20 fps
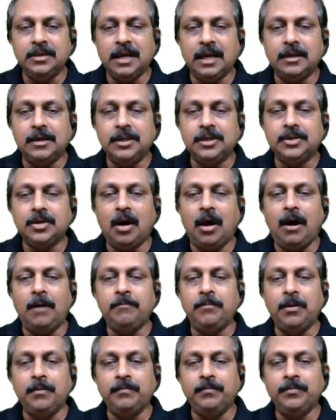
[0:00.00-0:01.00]
at least
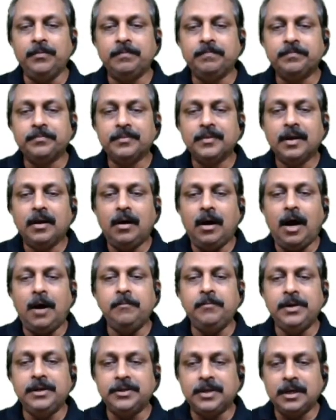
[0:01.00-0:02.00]
half
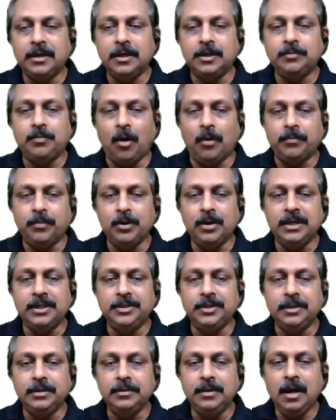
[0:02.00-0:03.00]
its adult
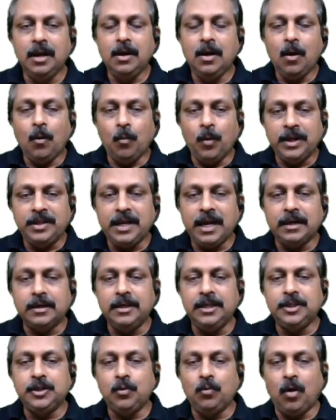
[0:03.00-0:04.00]
population with at
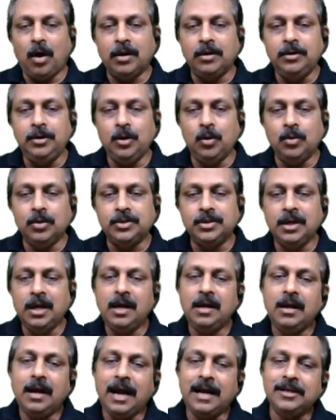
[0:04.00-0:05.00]
least one dose
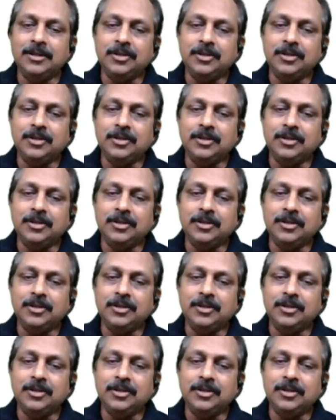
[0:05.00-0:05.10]
and